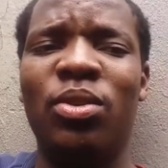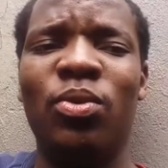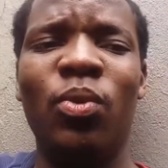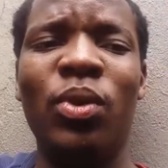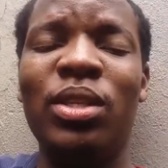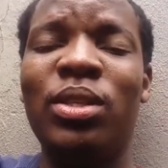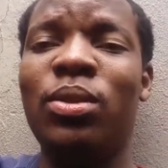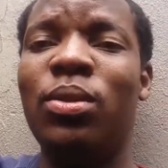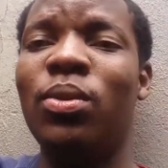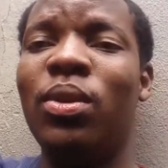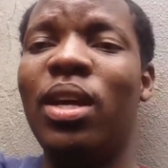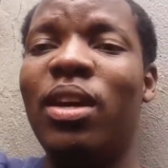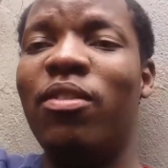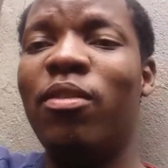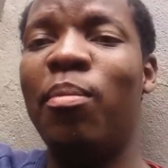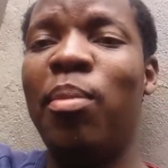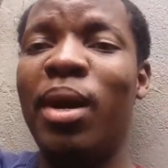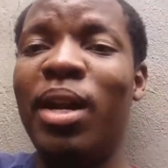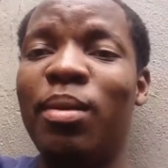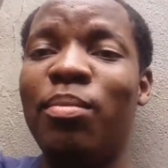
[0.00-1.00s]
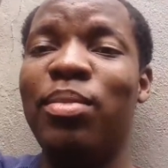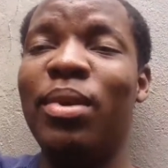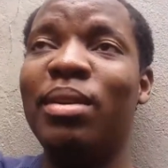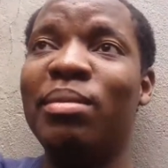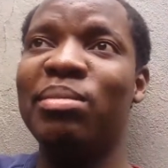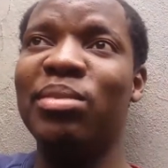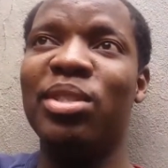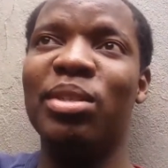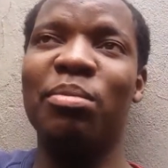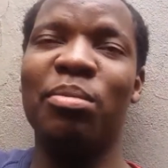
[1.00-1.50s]
What's so damn bad? I
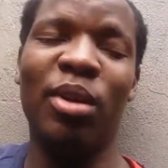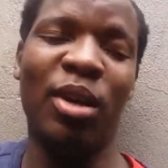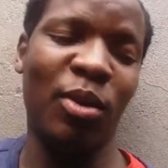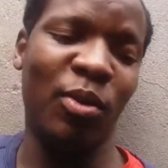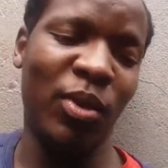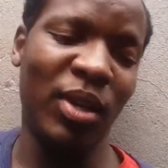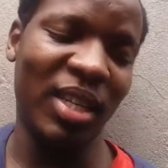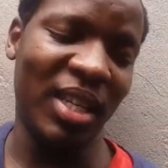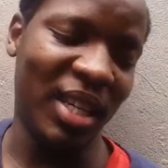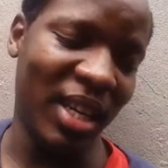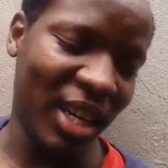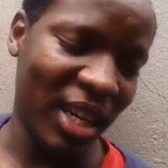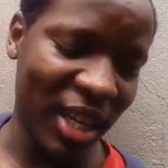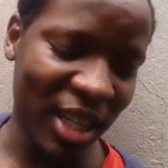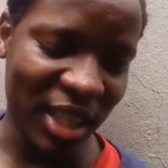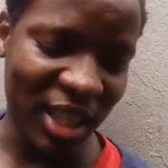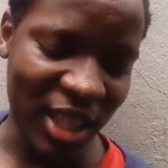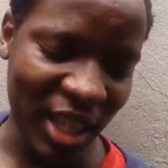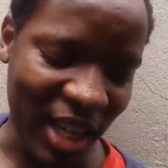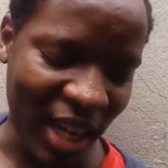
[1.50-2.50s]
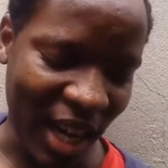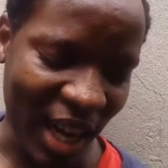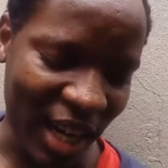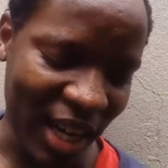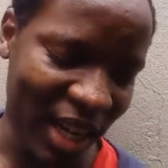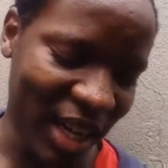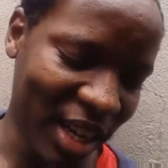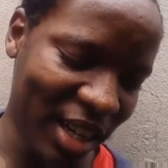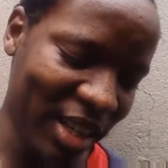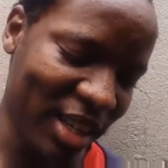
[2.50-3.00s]
believe Jamal, when he legit
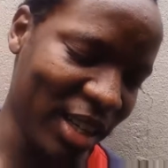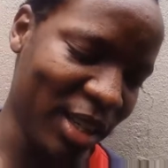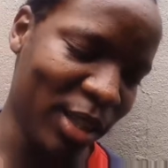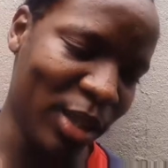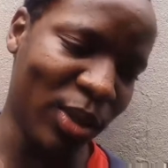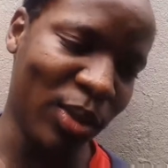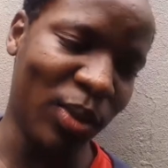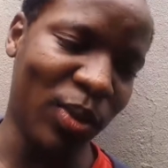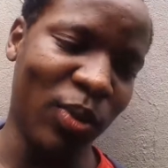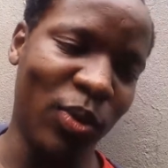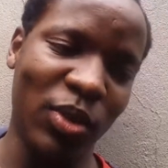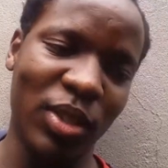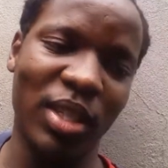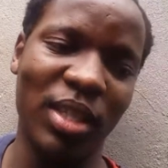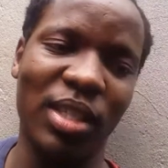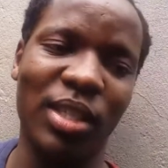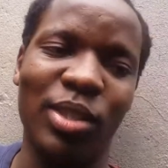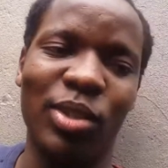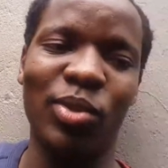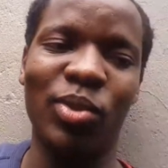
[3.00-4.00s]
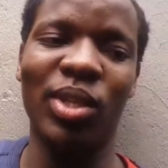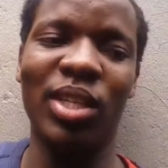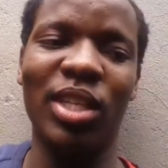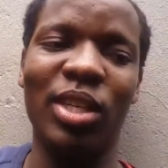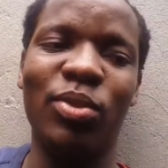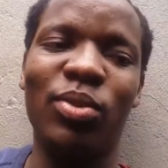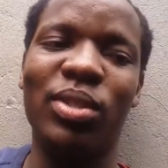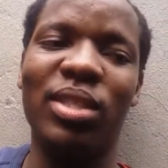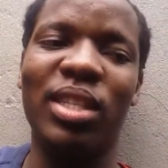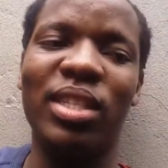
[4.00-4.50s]
had nothing to do with the
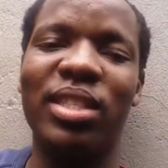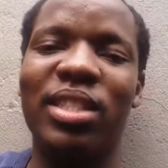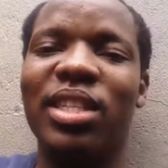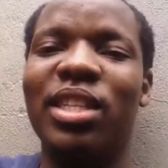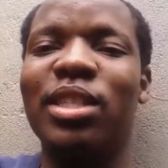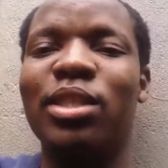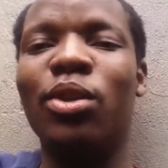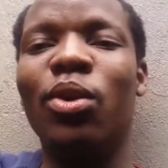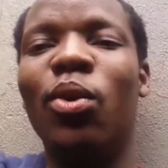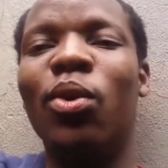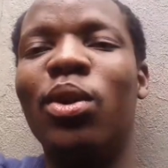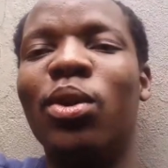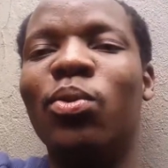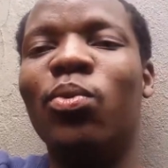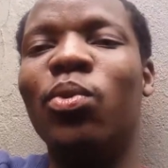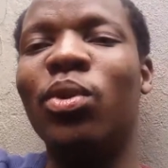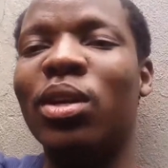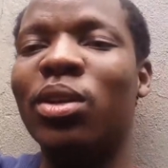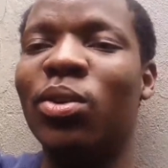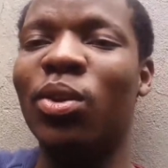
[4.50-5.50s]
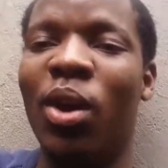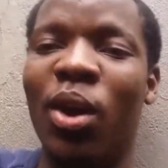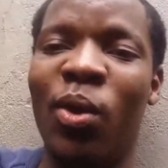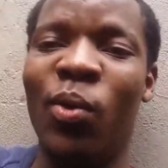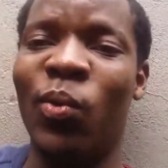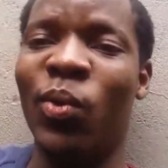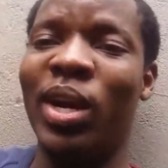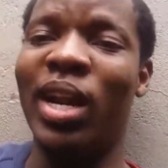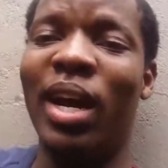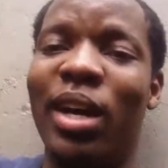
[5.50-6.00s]
situation. He was legit the only one
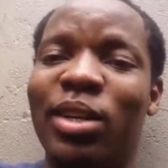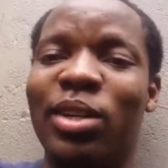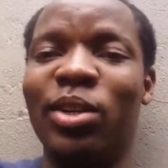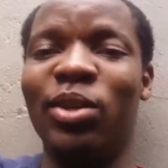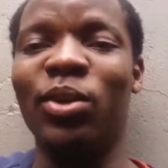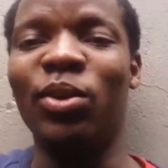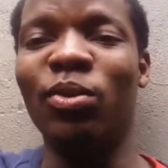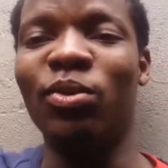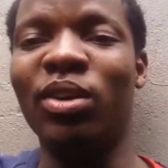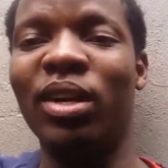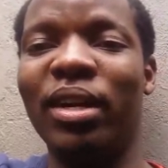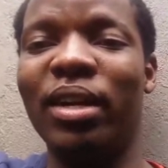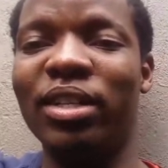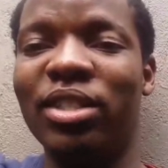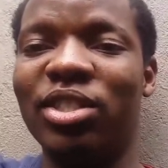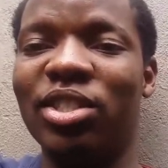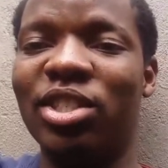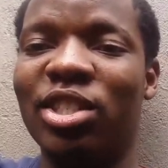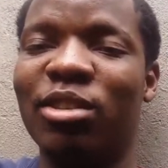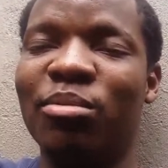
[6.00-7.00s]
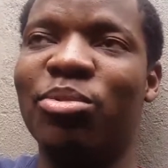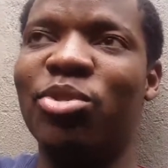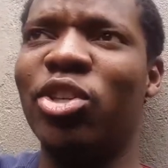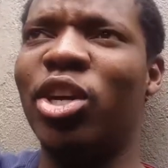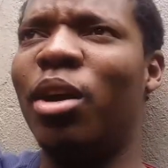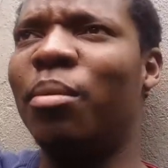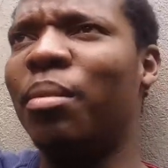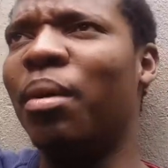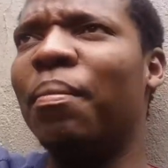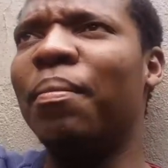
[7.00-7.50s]
without no relationship
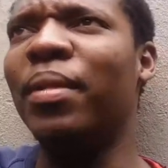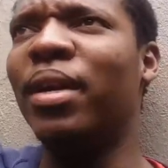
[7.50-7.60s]
trauma.